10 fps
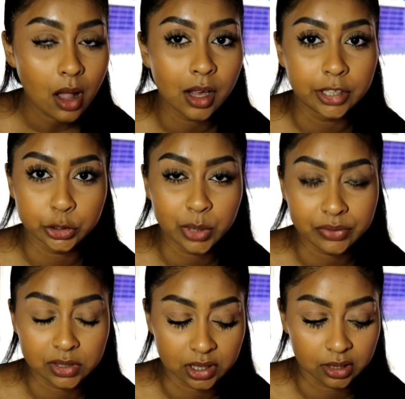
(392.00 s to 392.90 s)
I do
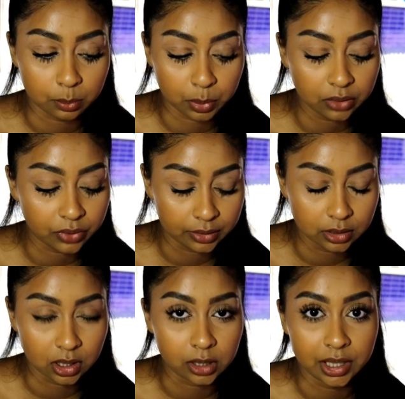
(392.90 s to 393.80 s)
have to say the beef and
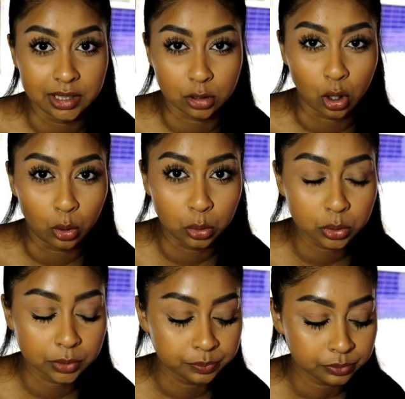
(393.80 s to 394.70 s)
the duck is cold,
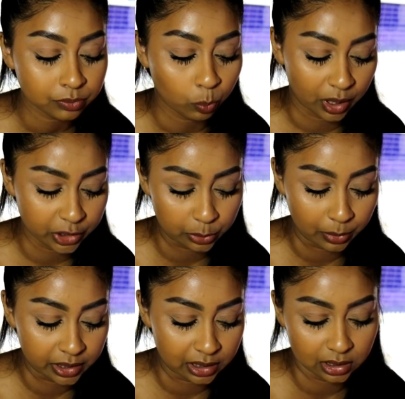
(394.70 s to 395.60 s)
but I don't
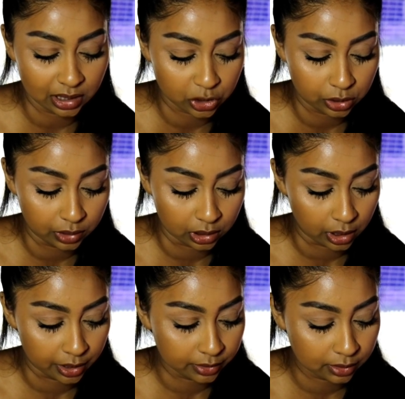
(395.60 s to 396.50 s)
mind it. It's actually really
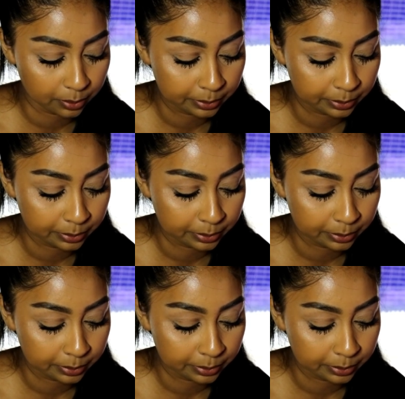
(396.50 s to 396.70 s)
nice.